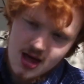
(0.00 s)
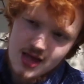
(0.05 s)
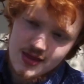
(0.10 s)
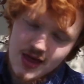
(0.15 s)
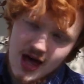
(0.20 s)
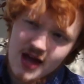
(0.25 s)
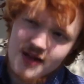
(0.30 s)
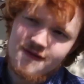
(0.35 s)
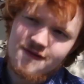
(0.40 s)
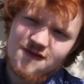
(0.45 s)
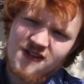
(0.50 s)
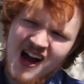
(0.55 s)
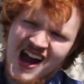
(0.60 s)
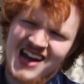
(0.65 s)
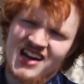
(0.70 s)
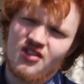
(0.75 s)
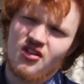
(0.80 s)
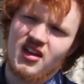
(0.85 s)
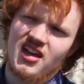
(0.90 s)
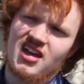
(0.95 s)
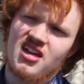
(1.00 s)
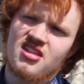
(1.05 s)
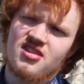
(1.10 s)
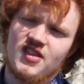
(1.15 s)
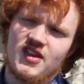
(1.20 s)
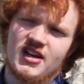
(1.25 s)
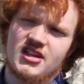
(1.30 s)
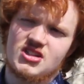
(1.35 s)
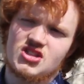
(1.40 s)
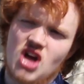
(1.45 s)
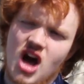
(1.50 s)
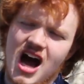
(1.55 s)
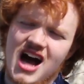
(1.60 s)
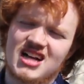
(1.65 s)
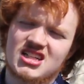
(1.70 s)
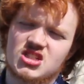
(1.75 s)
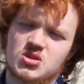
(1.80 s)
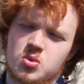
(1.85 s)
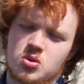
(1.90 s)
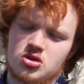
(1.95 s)
Then finally, the
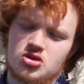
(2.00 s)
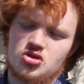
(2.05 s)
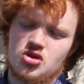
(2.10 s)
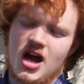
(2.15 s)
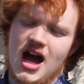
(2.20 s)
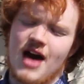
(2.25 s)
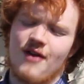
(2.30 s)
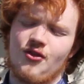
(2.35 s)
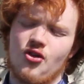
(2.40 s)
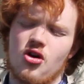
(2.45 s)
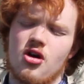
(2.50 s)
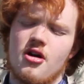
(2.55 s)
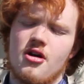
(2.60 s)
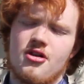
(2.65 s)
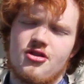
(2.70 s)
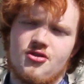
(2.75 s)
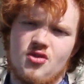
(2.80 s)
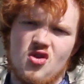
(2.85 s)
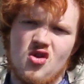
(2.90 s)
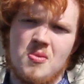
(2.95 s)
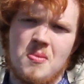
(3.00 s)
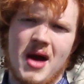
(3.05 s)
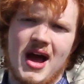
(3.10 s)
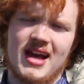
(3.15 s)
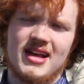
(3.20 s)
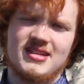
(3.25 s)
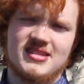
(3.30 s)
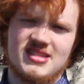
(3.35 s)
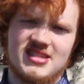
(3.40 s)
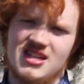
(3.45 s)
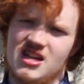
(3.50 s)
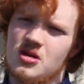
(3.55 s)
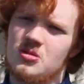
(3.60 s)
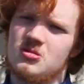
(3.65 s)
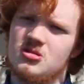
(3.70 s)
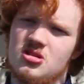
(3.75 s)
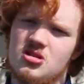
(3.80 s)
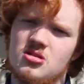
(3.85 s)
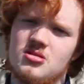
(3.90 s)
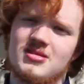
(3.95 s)
exhaust will travel through my
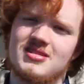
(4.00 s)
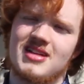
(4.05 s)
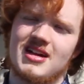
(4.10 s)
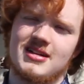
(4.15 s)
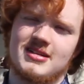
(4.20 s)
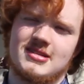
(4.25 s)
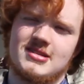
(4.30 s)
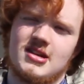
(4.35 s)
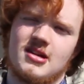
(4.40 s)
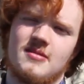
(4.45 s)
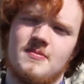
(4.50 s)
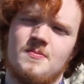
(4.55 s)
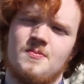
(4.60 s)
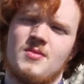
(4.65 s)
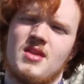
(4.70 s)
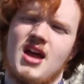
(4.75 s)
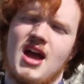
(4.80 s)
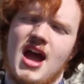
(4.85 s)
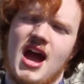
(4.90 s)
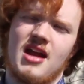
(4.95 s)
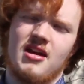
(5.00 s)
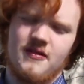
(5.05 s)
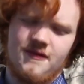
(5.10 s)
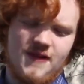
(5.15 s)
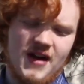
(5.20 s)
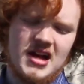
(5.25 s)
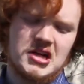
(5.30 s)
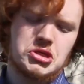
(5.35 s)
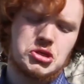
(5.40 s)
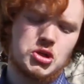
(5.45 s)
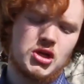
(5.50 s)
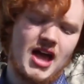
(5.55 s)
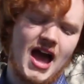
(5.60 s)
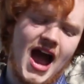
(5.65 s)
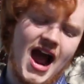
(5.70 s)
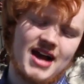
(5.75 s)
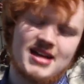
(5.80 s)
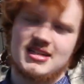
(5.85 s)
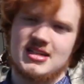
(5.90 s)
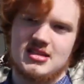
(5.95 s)
CO2 sensor and eventually
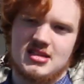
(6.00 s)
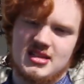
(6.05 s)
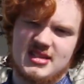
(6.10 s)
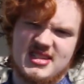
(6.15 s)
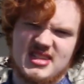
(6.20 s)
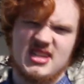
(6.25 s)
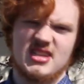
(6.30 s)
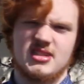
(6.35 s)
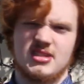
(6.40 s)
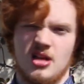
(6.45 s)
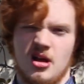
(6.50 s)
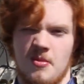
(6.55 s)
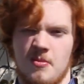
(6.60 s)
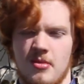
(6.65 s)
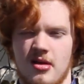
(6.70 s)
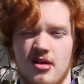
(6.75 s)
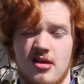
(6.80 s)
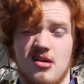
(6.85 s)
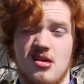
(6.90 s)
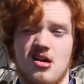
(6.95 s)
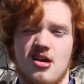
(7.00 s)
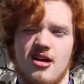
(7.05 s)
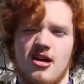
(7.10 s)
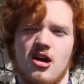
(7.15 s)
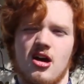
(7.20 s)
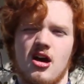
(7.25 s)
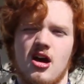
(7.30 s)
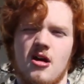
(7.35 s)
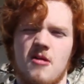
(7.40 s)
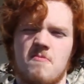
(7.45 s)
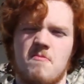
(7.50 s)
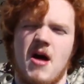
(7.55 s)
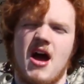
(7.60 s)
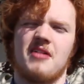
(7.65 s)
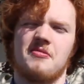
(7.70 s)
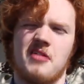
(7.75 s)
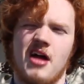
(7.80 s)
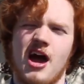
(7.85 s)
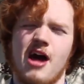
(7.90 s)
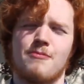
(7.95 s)
exit the system. My
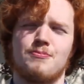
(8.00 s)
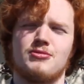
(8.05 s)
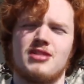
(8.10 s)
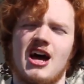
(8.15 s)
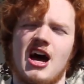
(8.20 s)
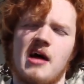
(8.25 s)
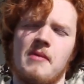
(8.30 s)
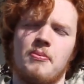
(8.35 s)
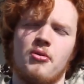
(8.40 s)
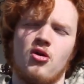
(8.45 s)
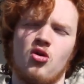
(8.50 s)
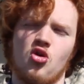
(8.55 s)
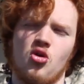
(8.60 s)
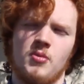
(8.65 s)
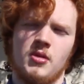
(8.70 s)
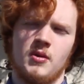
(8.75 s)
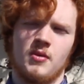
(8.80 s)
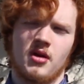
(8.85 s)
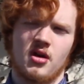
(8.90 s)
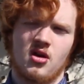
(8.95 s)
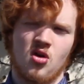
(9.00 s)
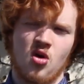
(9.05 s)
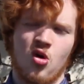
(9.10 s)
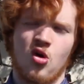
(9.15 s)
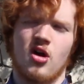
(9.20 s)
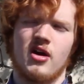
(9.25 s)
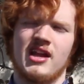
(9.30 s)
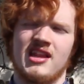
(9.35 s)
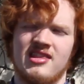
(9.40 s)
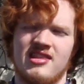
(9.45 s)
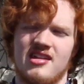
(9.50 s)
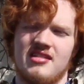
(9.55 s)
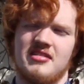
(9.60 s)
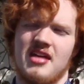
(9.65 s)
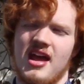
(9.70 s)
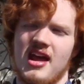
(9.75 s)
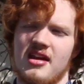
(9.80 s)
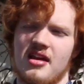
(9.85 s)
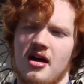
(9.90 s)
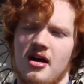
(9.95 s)
laptop will be recording the
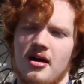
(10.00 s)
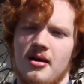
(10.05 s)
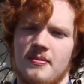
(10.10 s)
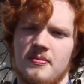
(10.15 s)
data.